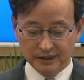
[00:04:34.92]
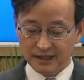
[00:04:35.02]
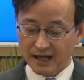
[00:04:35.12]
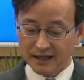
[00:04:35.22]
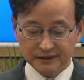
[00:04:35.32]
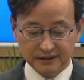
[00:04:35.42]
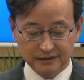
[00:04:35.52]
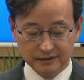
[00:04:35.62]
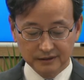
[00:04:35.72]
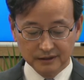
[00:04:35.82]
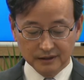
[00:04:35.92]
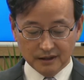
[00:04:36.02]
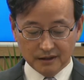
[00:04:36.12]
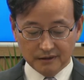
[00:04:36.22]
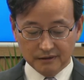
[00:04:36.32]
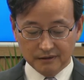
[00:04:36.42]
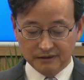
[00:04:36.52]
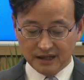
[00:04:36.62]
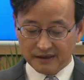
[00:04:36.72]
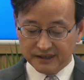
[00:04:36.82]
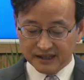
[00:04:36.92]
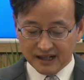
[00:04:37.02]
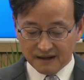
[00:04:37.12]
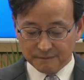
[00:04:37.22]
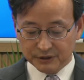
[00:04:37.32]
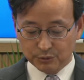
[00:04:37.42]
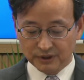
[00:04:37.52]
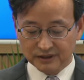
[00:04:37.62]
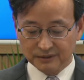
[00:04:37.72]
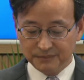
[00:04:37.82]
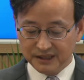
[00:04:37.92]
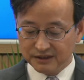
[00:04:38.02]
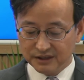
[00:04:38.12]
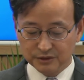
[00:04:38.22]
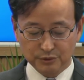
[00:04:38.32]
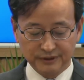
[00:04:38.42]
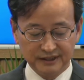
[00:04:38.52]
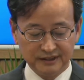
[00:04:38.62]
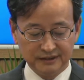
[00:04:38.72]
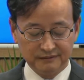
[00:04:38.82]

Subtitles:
He added that the government will immediately